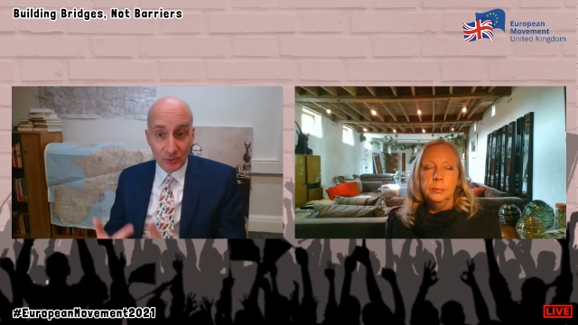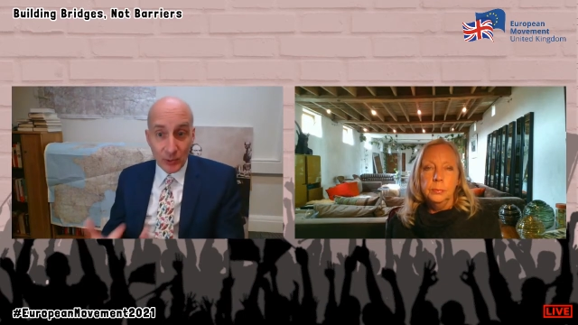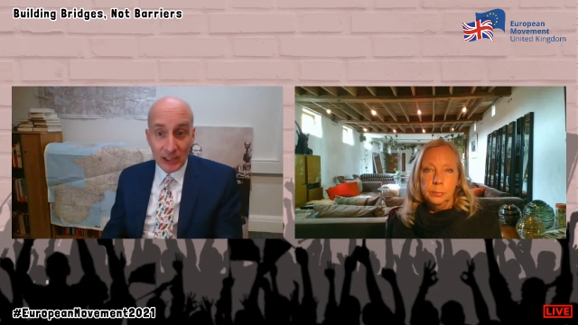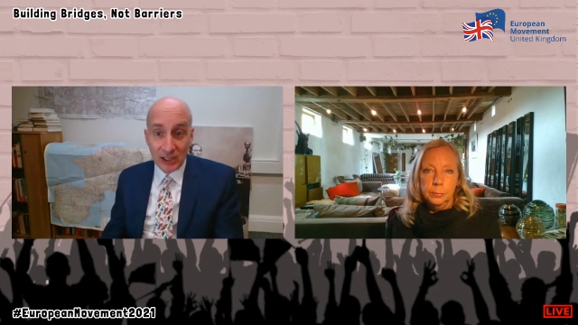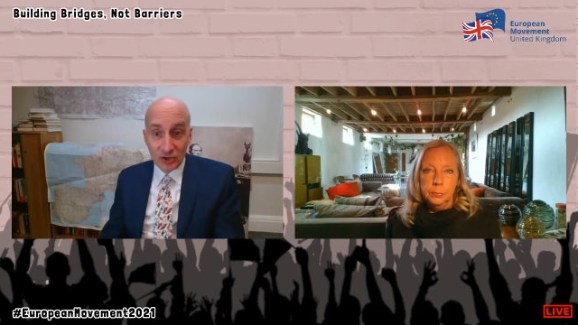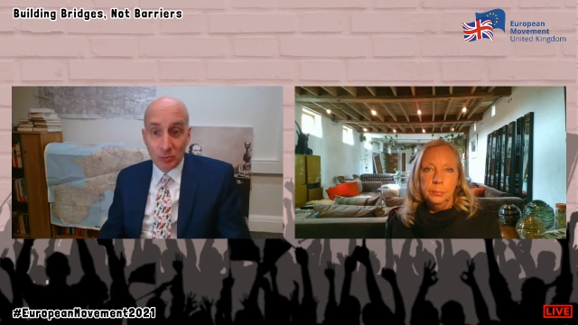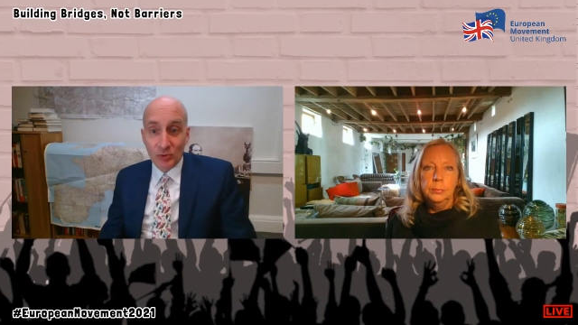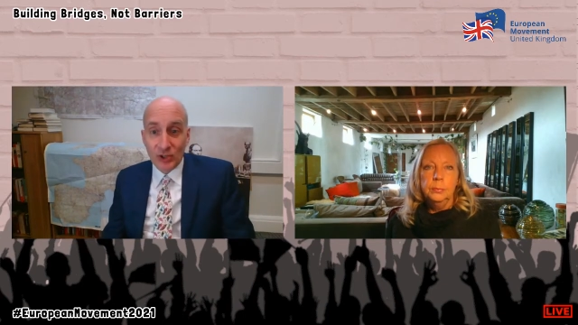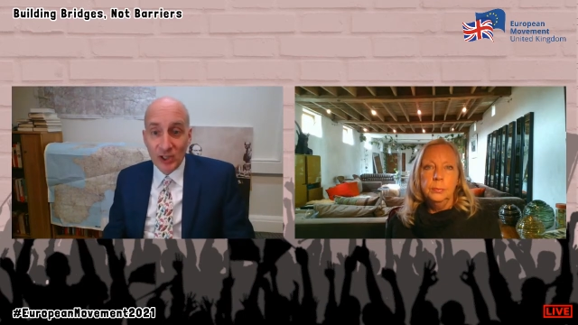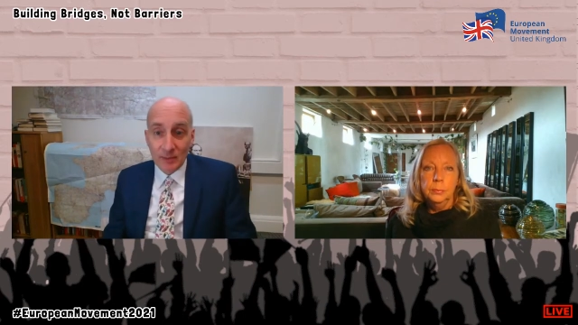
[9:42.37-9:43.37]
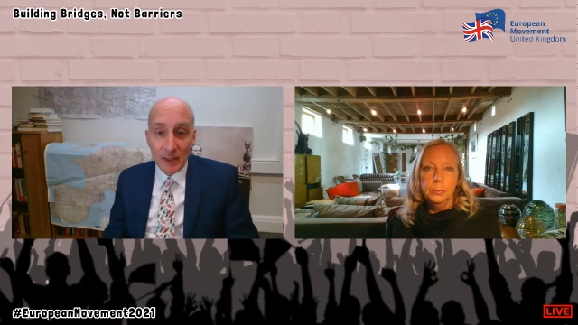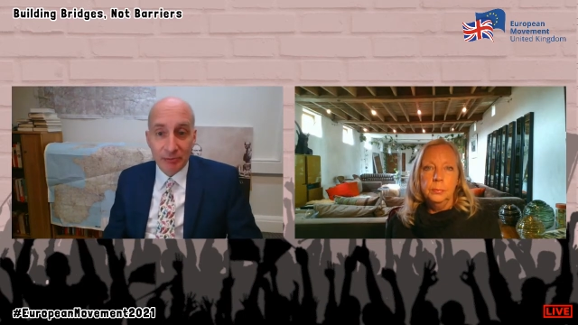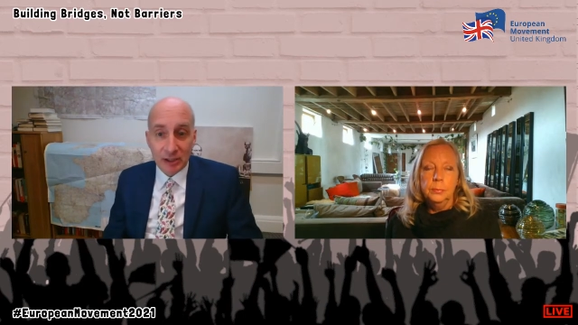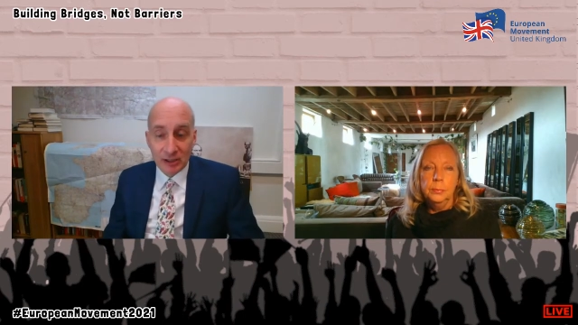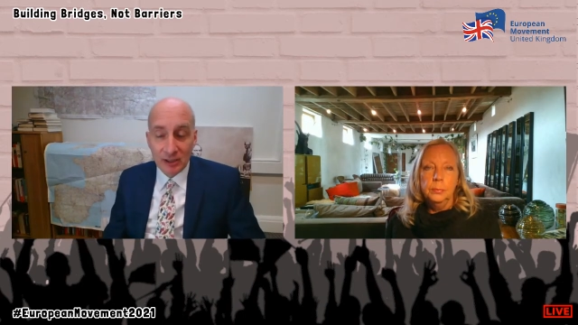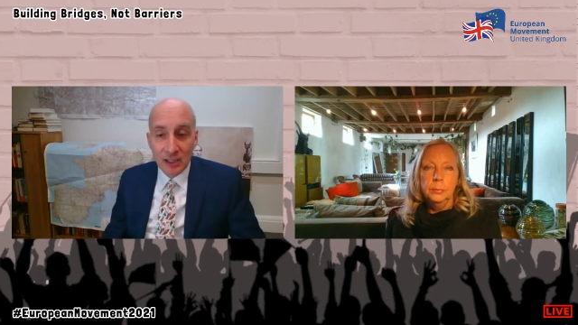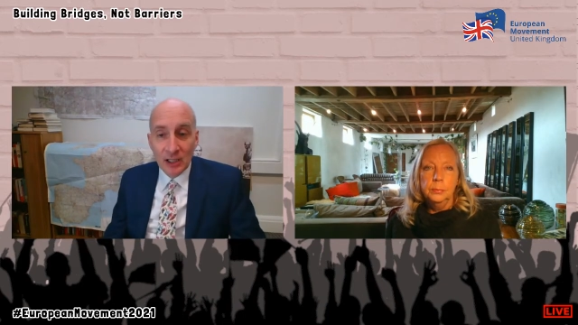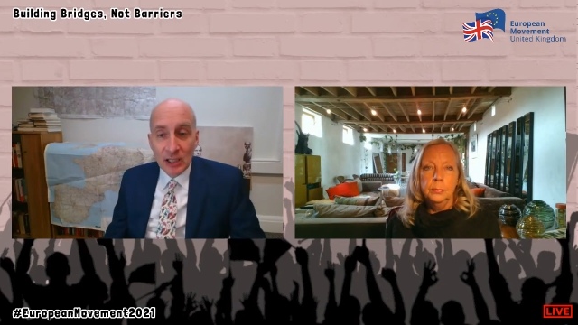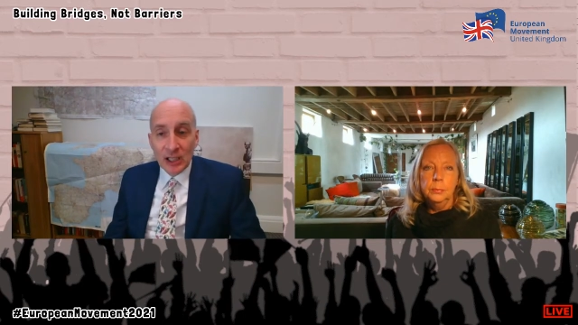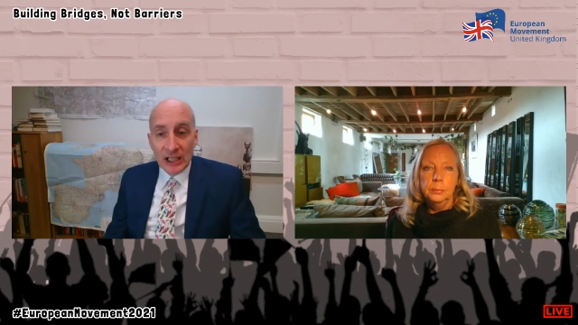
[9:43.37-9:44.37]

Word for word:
Speaker 1: It was quite clear she was talking about Britain